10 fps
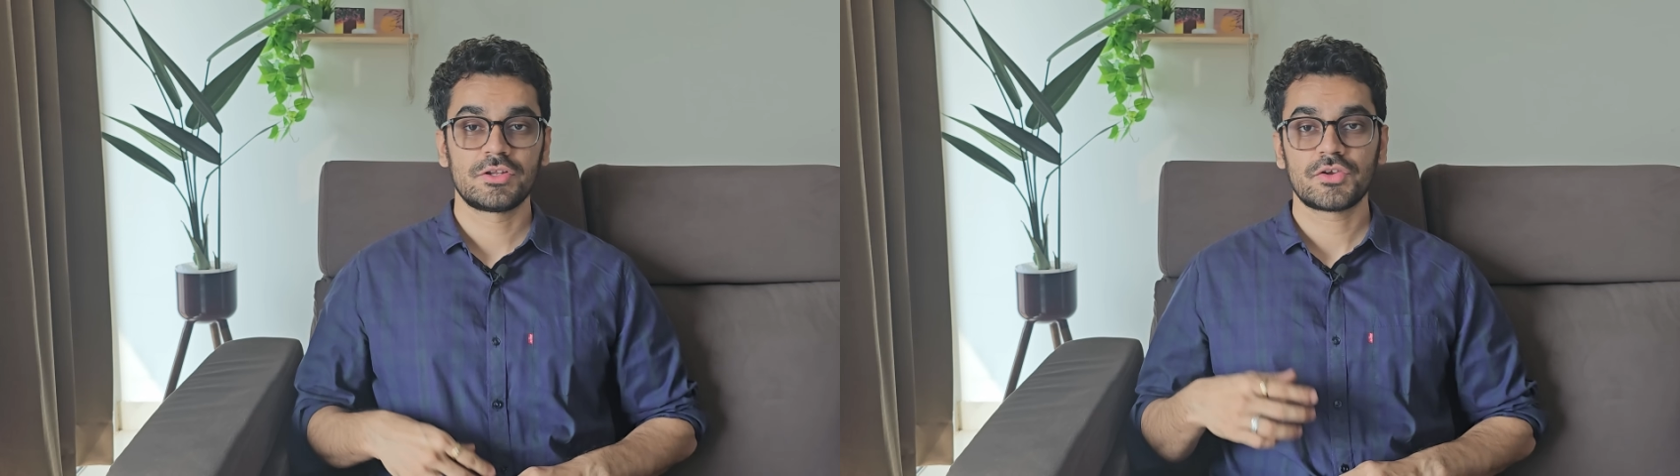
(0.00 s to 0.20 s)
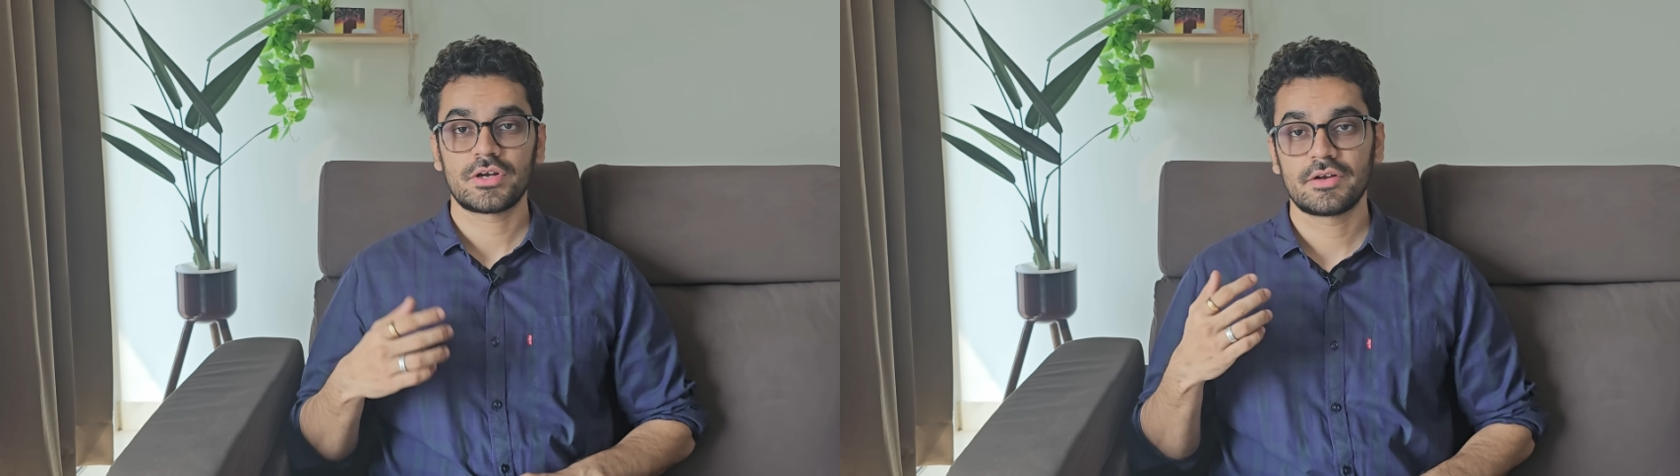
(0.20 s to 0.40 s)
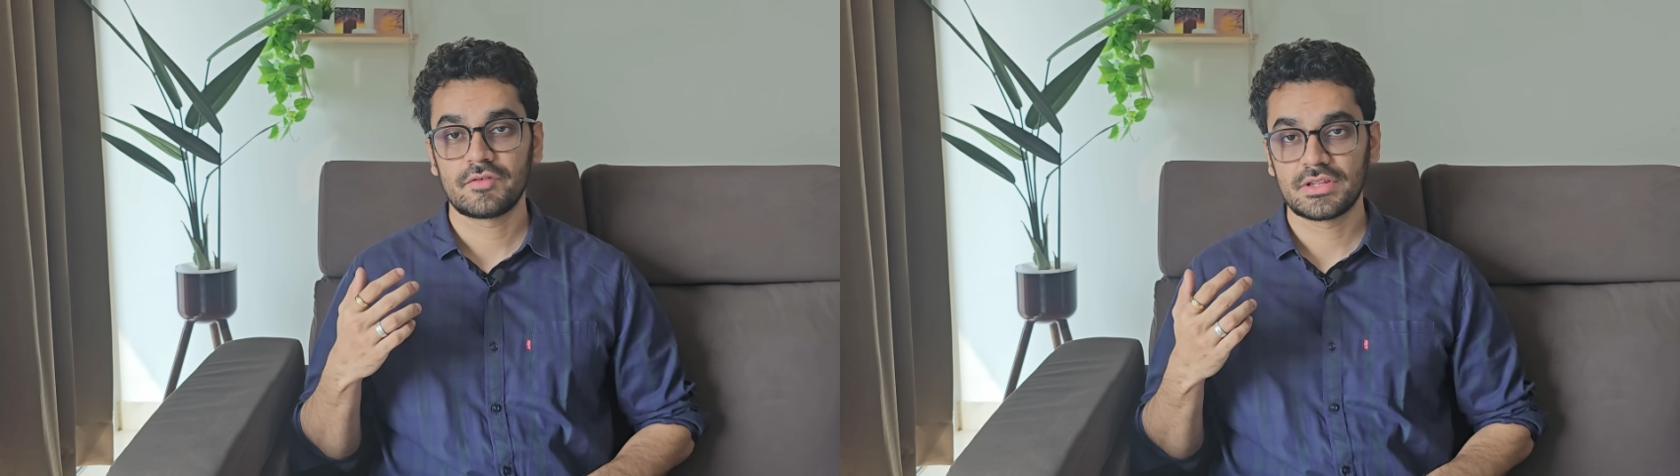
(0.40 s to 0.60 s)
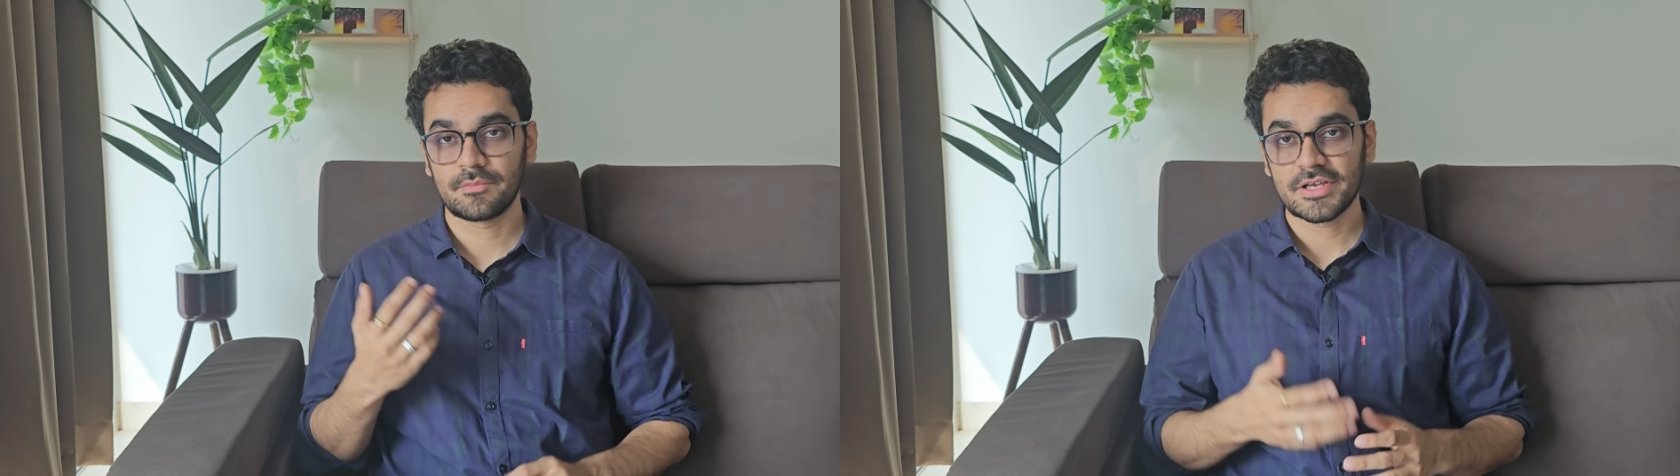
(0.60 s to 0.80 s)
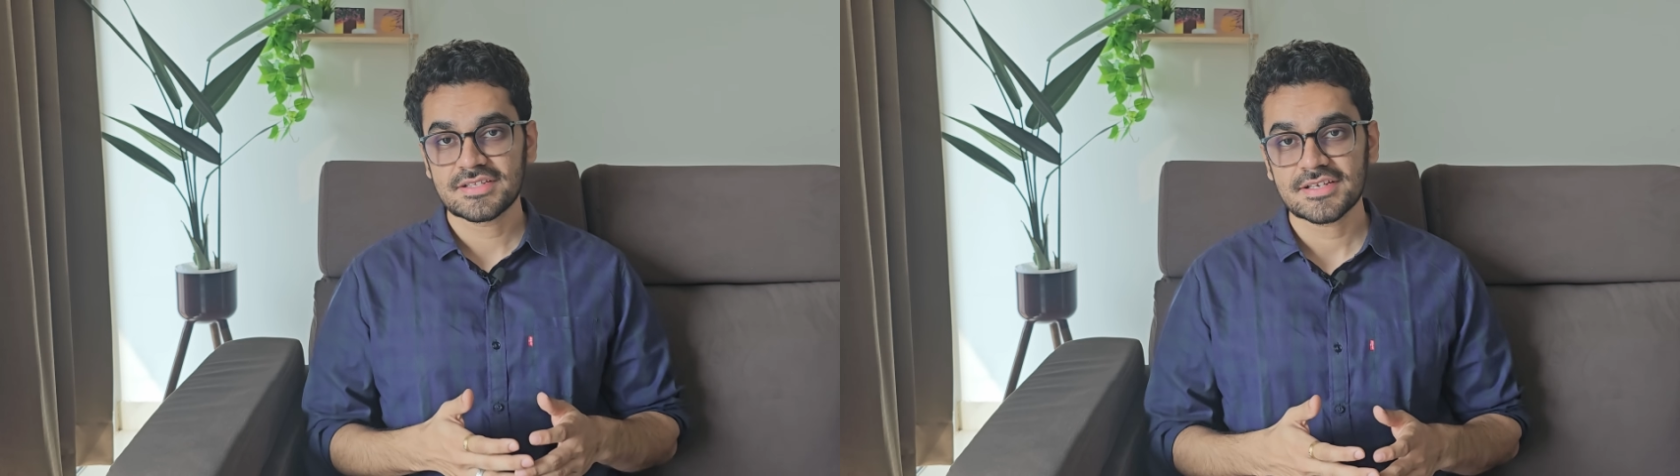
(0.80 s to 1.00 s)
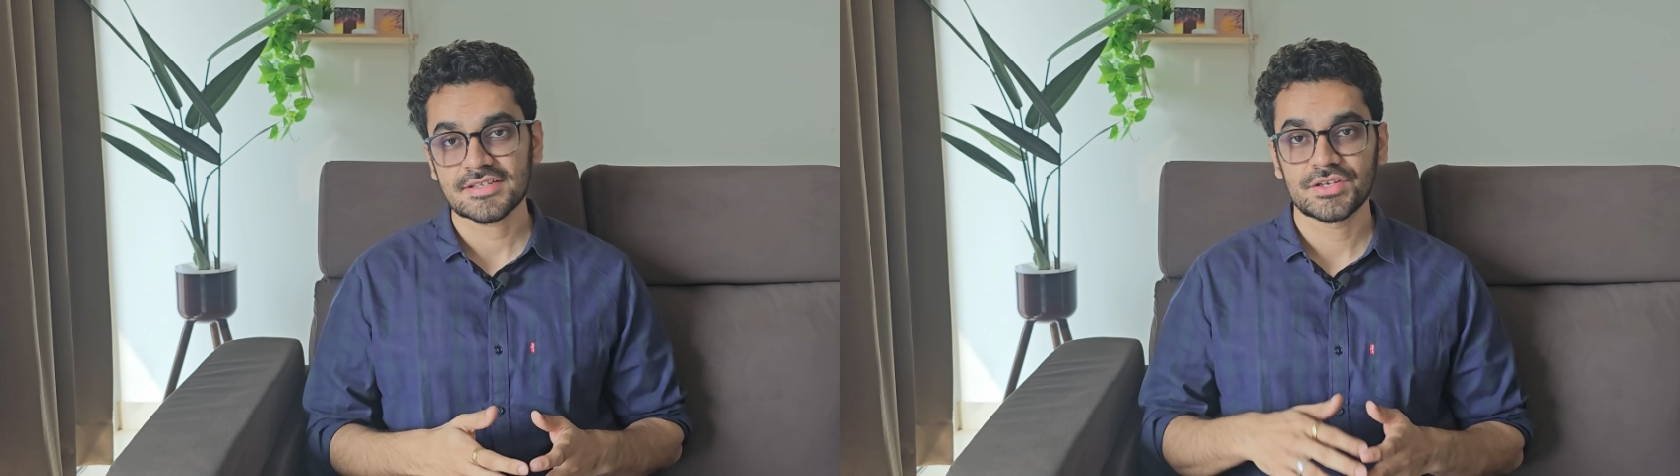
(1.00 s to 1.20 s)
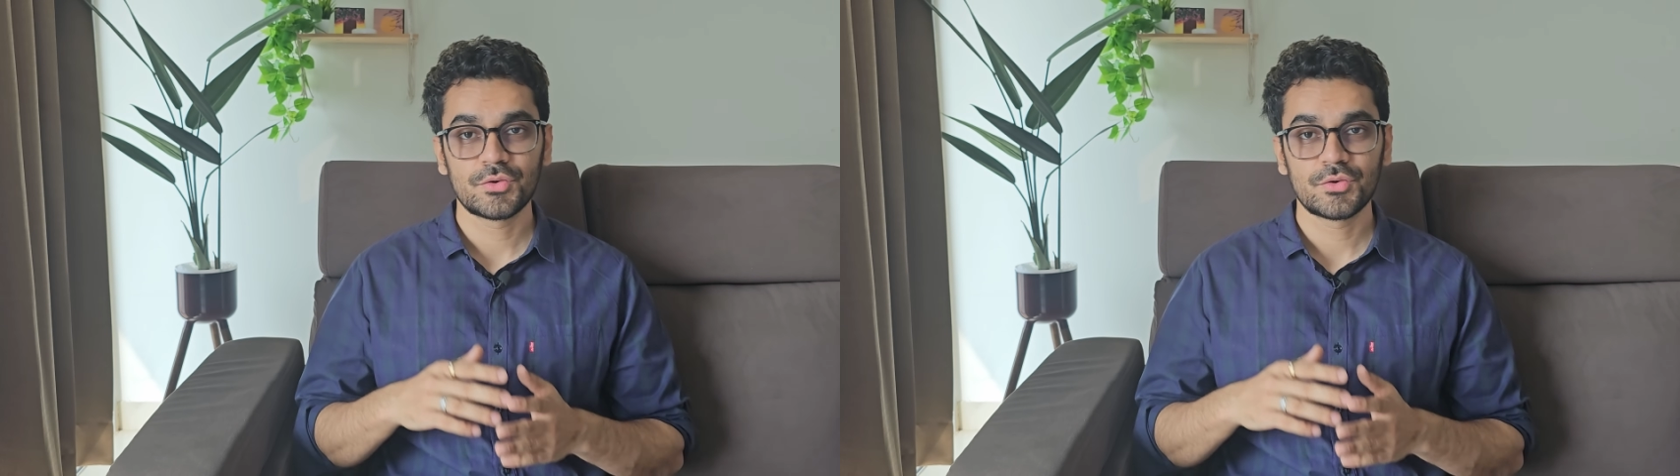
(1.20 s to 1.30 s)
Once you're done with the basics,